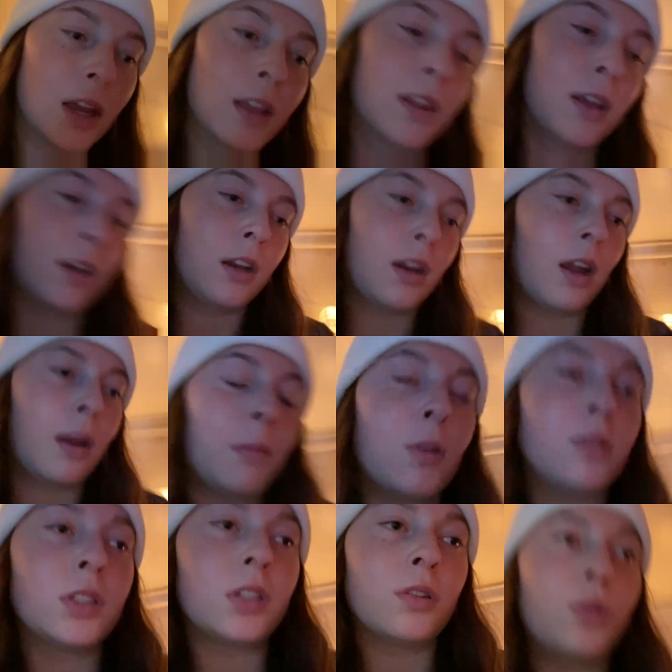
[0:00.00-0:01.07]
And then I'm
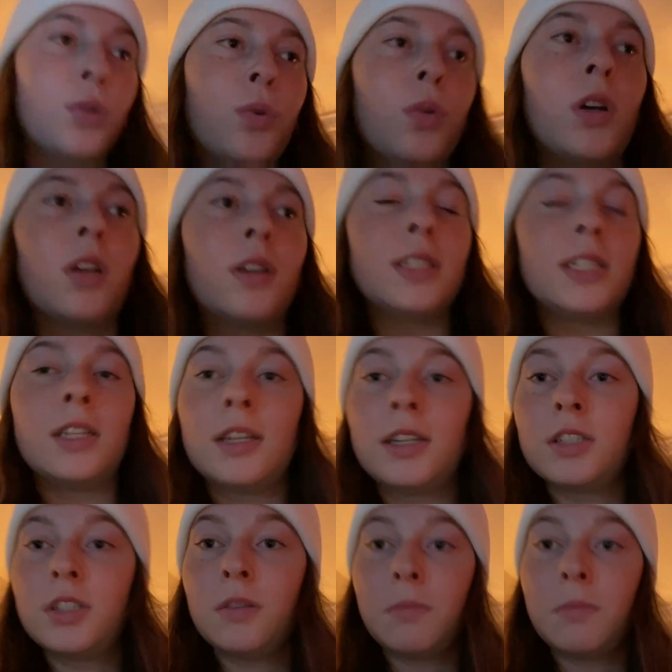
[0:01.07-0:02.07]
also listening to